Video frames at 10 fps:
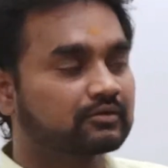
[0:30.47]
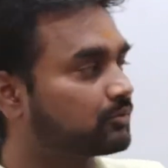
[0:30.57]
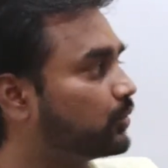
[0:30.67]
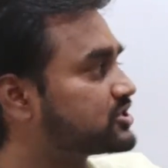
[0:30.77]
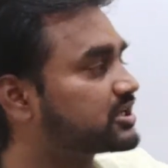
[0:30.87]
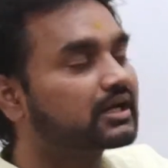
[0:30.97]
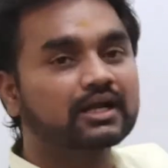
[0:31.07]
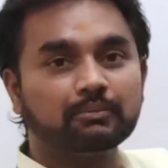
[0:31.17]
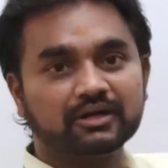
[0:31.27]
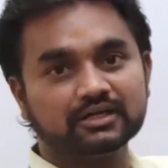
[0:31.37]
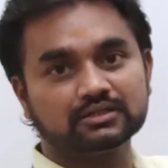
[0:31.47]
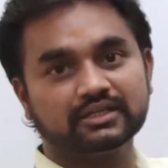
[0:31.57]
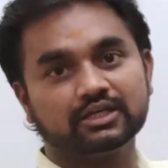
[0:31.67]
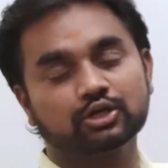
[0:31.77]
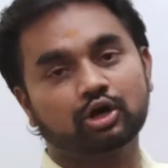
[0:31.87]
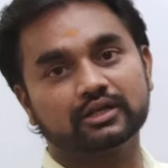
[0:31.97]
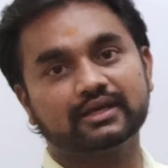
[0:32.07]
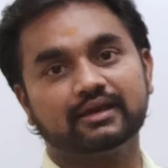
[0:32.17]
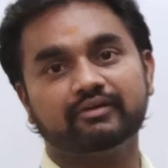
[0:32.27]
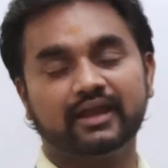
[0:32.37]
which come under the
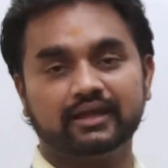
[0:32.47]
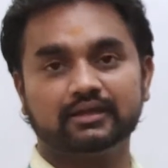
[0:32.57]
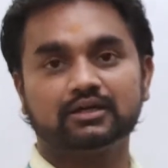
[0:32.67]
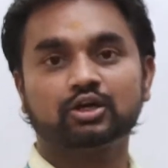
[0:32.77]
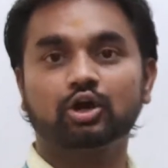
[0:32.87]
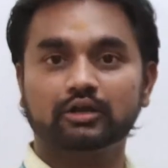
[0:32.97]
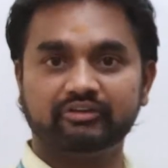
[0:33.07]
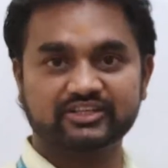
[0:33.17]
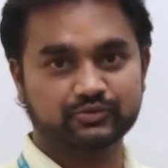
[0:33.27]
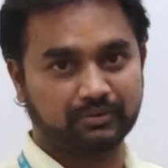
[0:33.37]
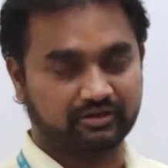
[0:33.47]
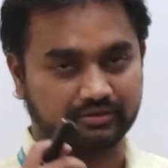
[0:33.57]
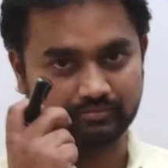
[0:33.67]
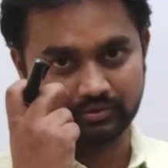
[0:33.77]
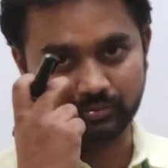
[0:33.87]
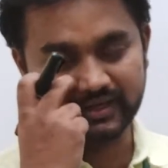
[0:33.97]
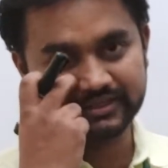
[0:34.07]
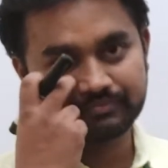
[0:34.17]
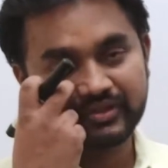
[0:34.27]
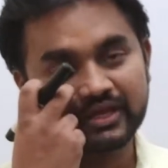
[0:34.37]
concave and convex mirror, right?